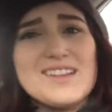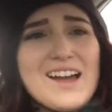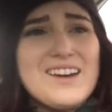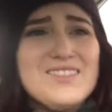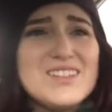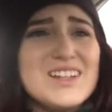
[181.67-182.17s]

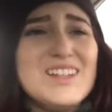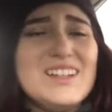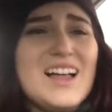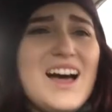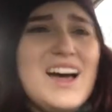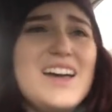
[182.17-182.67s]
not even gonna
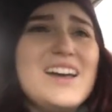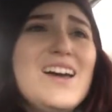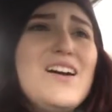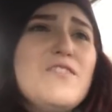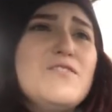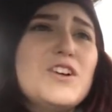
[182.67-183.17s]
lie.
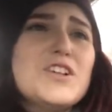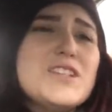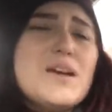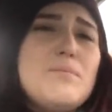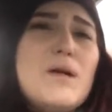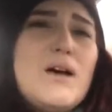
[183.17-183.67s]
For
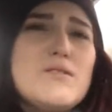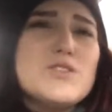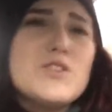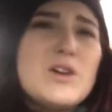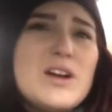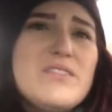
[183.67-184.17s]
example, I was
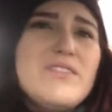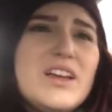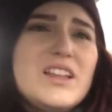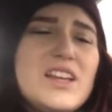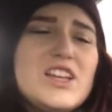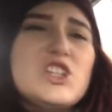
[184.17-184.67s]

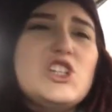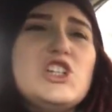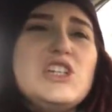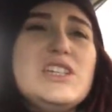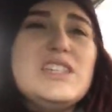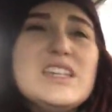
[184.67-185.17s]
craving, like,
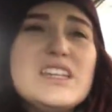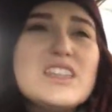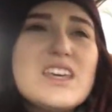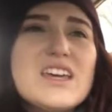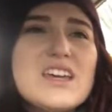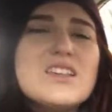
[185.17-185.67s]
cheesy
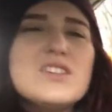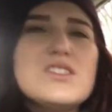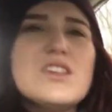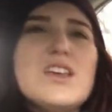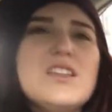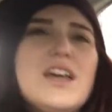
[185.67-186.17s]

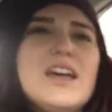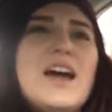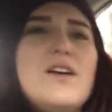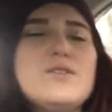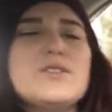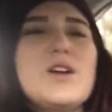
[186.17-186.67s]
things. Like,
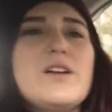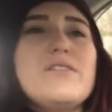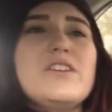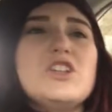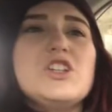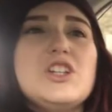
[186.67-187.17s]
I was
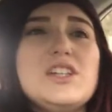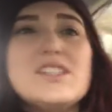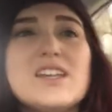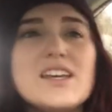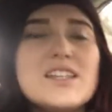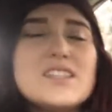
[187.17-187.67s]
craving
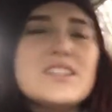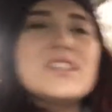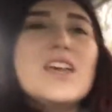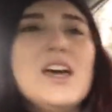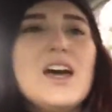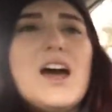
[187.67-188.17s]
Cheez-Its,
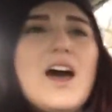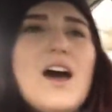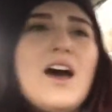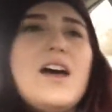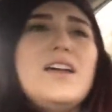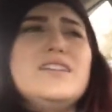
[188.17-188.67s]

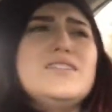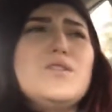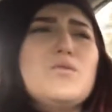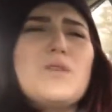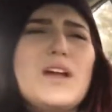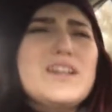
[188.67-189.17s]
and
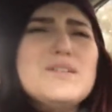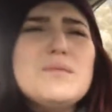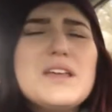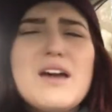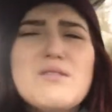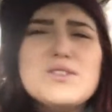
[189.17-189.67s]

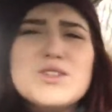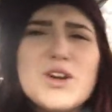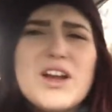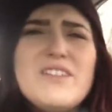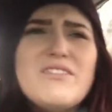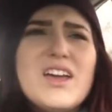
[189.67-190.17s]
randomly I was
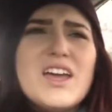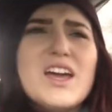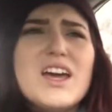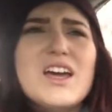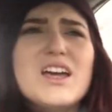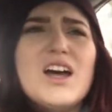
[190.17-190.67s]

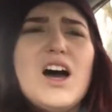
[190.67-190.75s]
craving